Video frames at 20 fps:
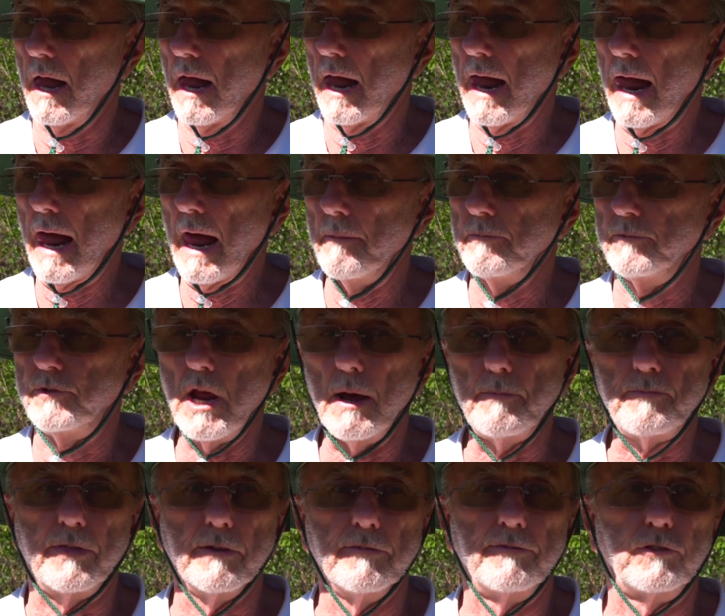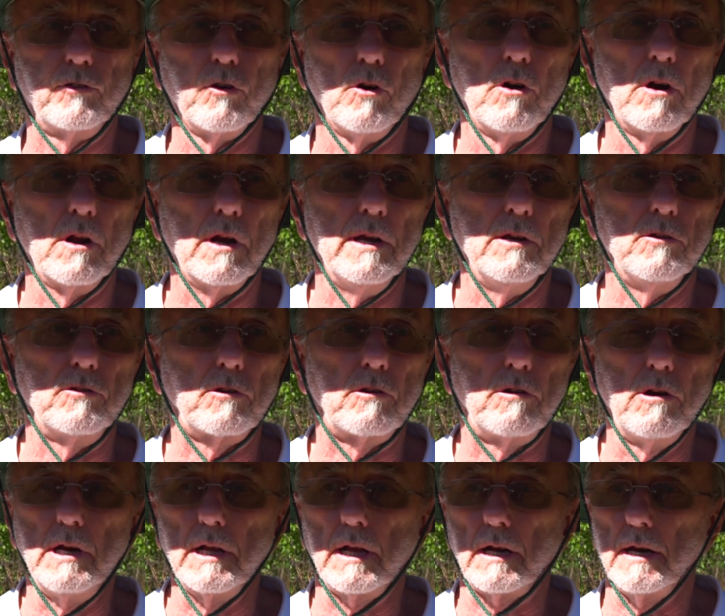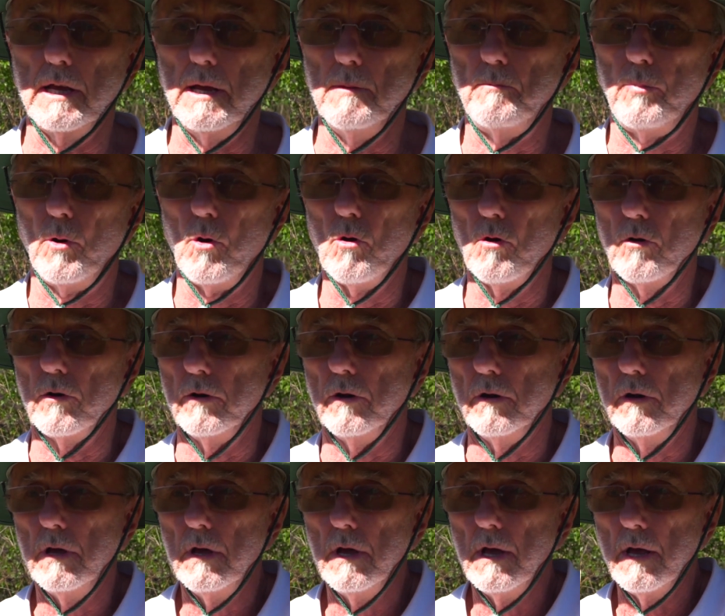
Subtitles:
depth of soil is critically important.